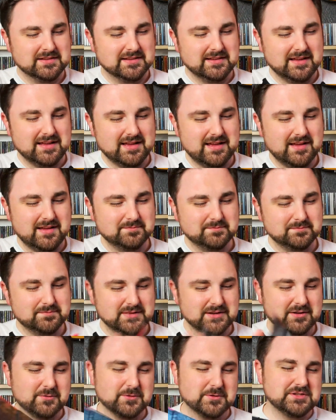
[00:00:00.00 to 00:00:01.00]
But
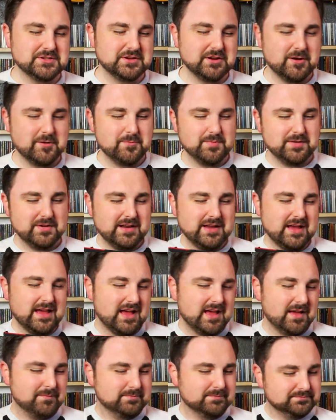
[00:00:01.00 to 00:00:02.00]
of course, you open it
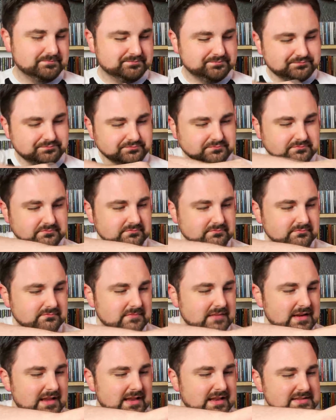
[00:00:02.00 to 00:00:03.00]
up,
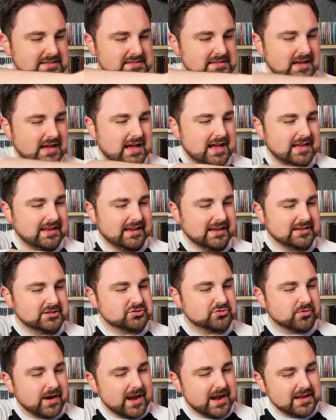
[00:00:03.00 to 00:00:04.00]
and it's got like
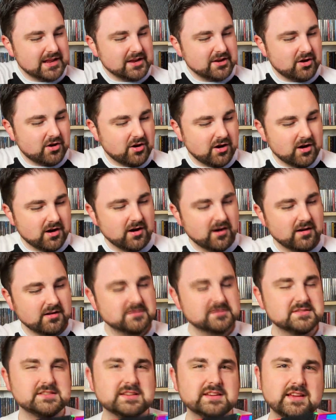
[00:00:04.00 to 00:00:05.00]
trading
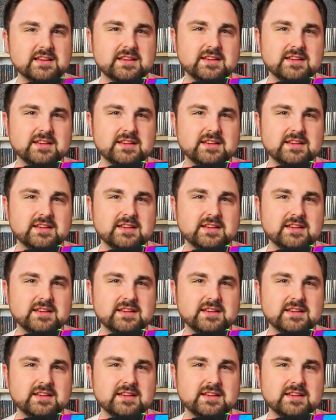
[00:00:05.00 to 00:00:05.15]
cards.